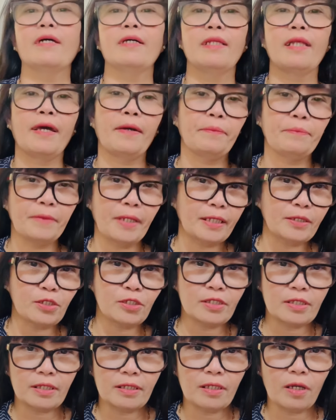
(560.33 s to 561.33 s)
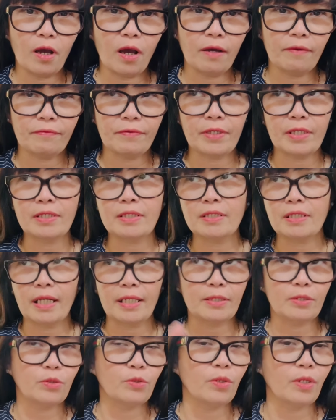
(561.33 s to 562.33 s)
Not just at the office,
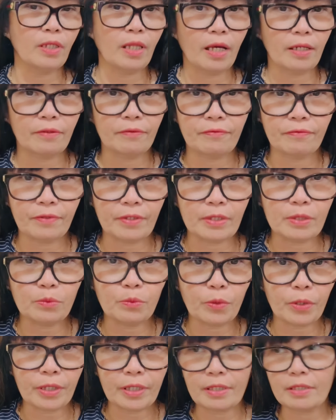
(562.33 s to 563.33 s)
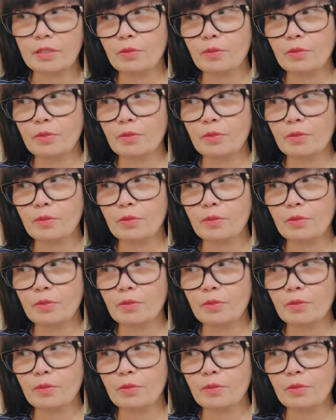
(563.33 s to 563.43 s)
I do a lot of field work as